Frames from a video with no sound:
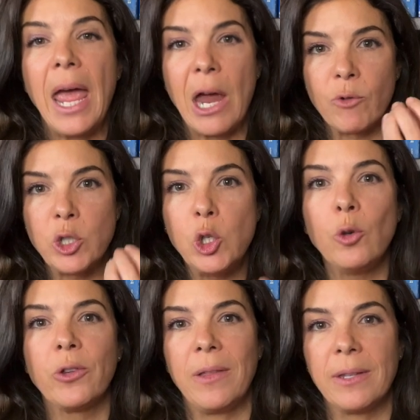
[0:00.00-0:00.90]
at
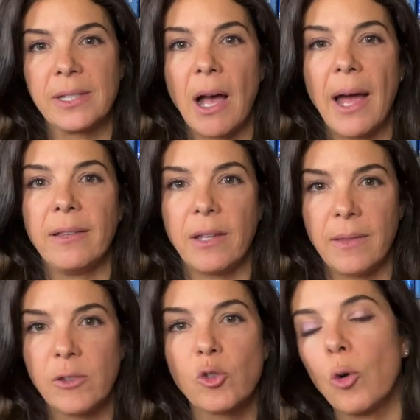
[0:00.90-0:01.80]
reducing the size of the
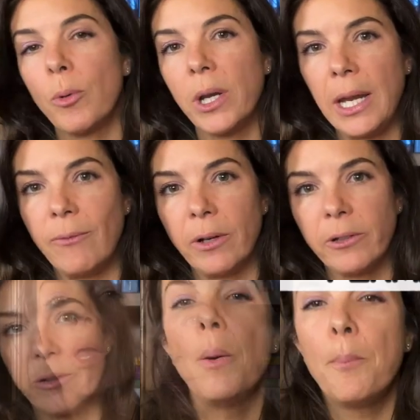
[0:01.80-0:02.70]
strawberry
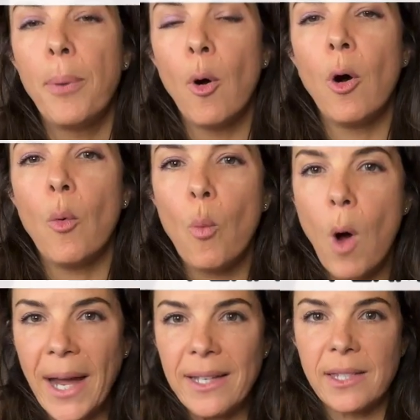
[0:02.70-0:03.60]
nevus. Port
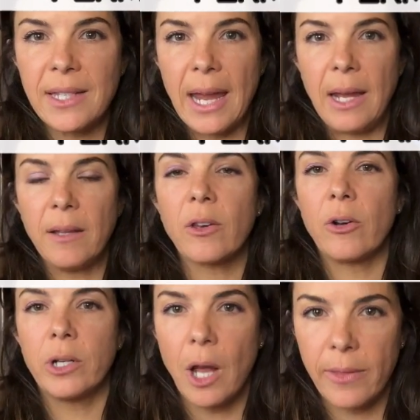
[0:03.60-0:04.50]
wine stains are
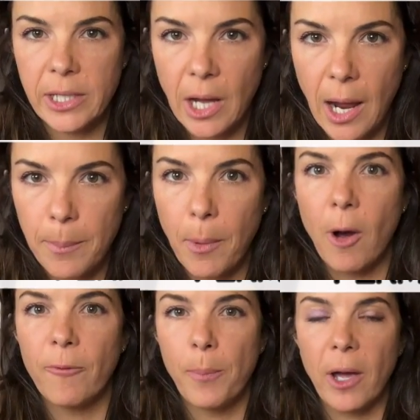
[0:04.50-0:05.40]
another type
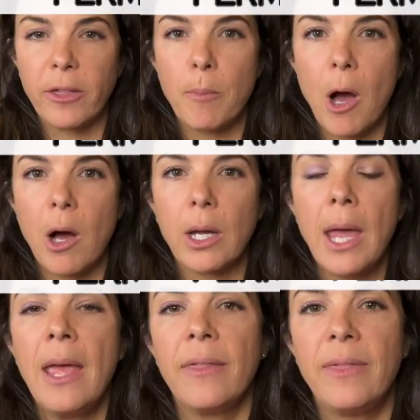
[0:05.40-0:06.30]
of birthmark.
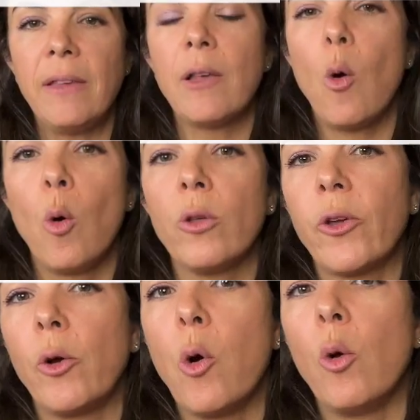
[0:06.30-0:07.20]
These are
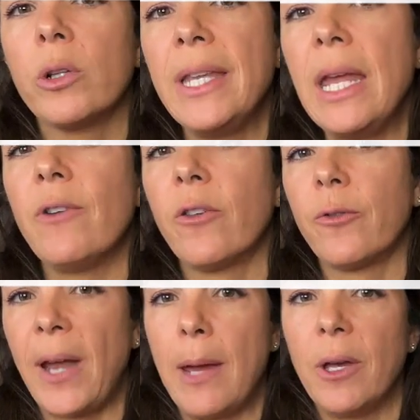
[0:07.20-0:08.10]
also called nevus
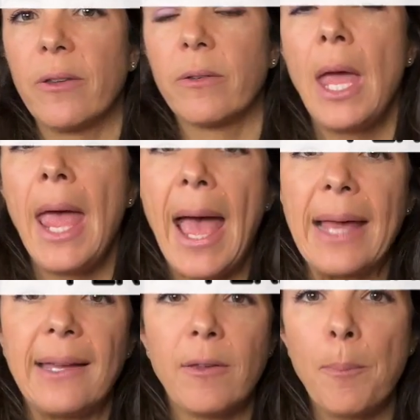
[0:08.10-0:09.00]
flammeus.
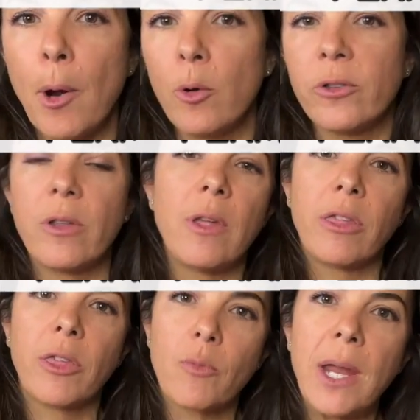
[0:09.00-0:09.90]
And as opposed to the
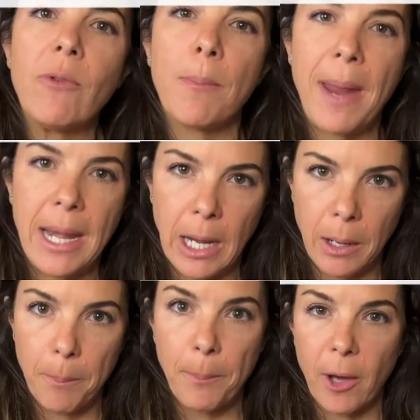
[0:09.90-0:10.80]
three remaining
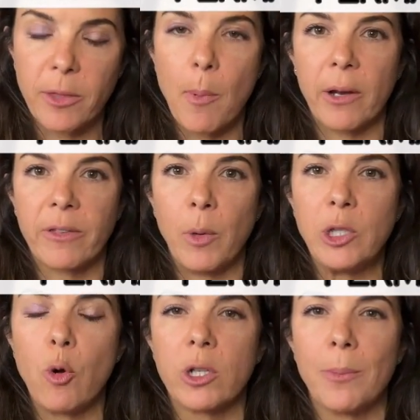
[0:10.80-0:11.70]
birthmarks that we
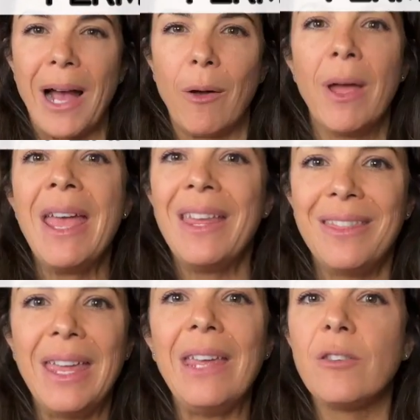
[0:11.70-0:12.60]
talked about,
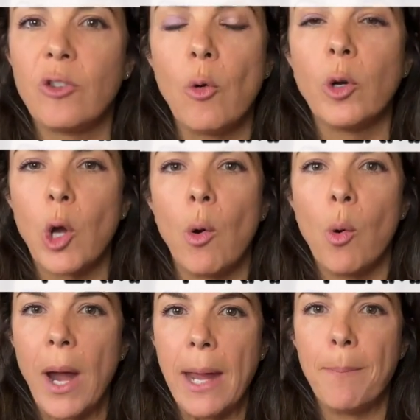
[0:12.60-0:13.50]
these don't go
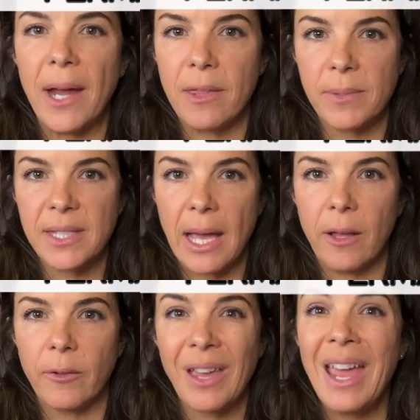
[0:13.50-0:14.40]
away by
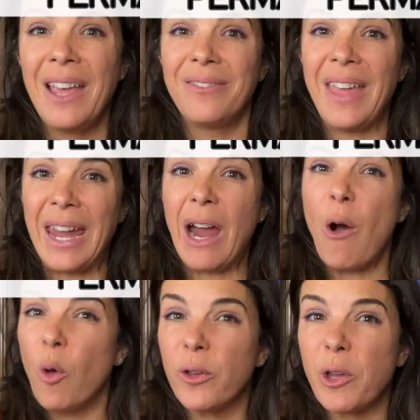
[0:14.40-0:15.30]
themselves they
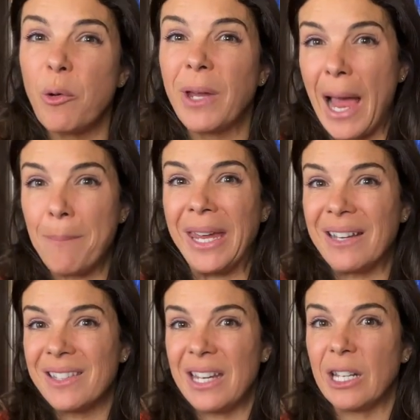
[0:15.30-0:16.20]
also can be
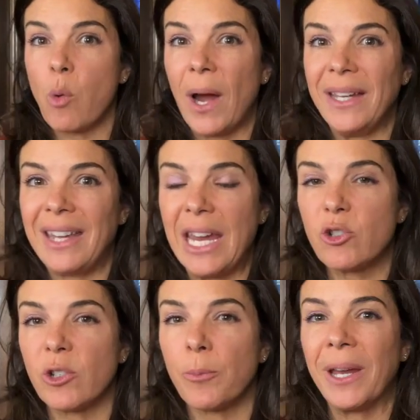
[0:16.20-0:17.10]
considered quite
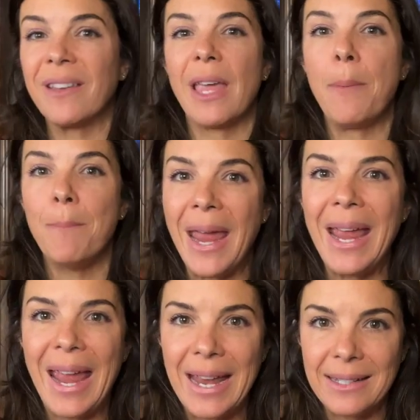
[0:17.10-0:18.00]
dangerous because they
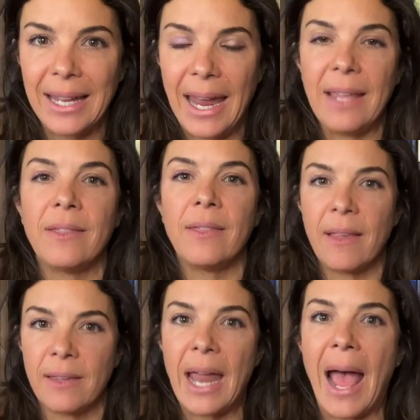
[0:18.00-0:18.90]
may indicate that
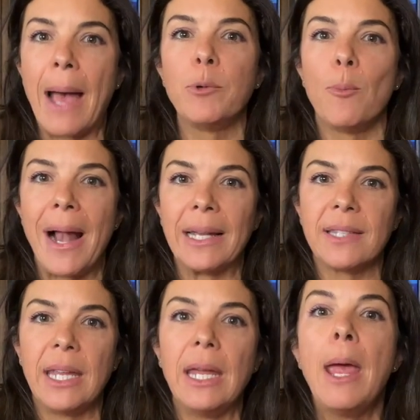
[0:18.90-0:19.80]
there's an
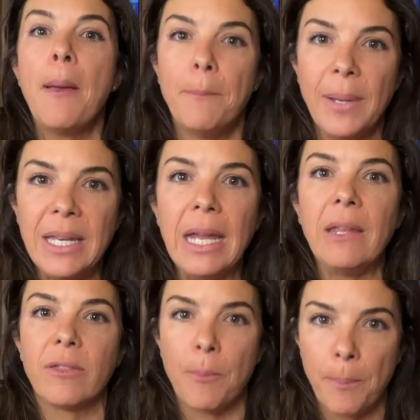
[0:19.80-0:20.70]
abnormality beneath the